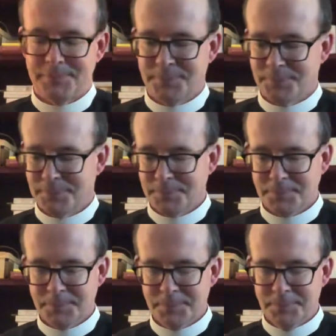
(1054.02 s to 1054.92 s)

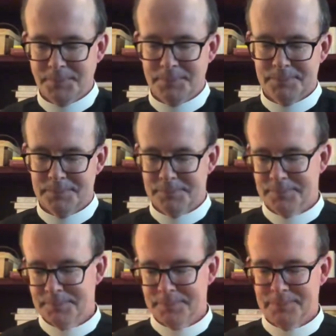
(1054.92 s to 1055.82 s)

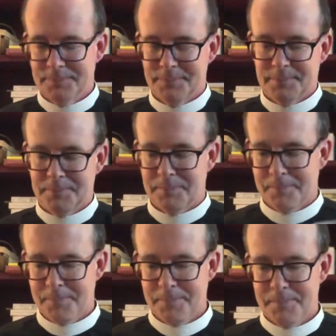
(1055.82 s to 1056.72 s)

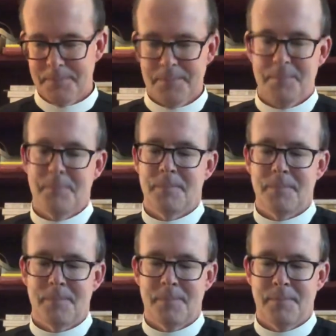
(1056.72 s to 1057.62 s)

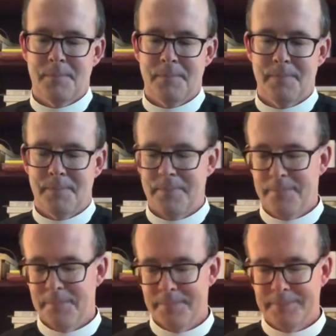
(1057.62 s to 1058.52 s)

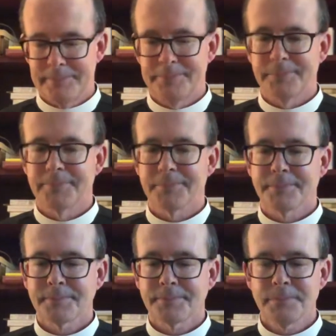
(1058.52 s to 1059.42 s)

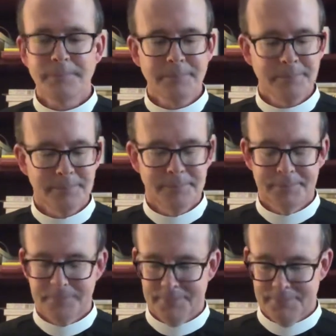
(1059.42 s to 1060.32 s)

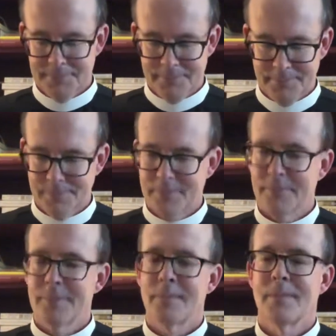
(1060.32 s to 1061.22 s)

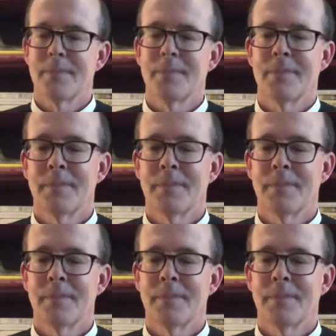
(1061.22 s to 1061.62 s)
(no one is talking)